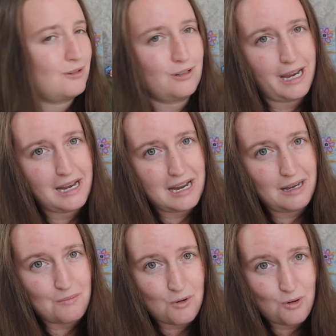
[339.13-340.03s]
create
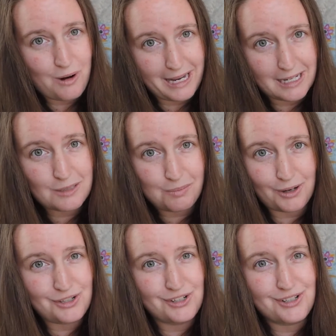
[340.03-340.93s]
any more ink
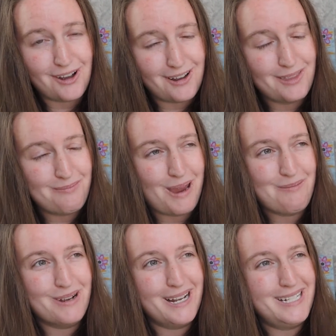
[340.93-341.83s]
splotches on the
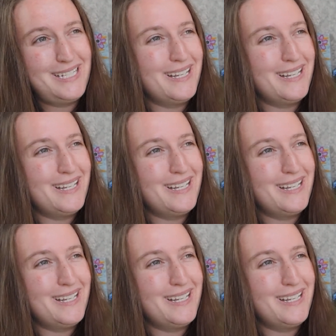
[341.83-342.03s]
paper.